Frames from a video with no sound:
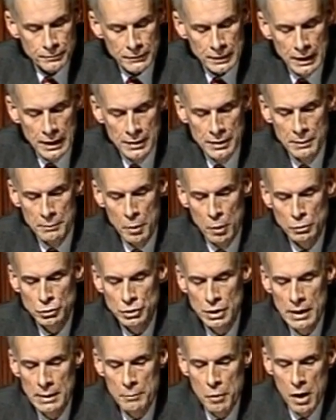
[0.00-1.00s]
And the motion
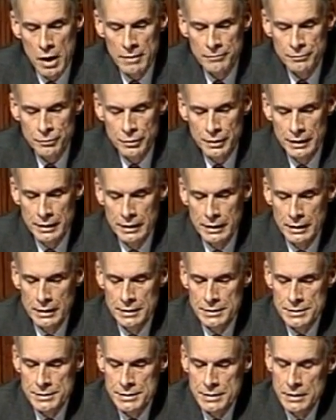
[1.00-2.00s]
I'm offering
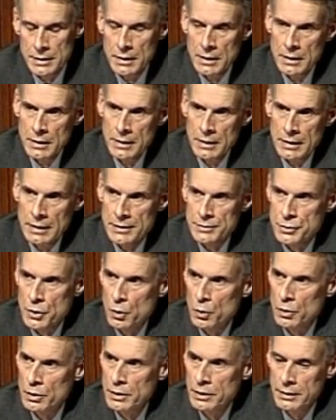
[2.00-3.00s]
is, it's
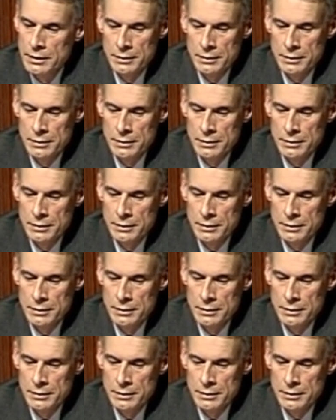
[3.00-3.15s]
only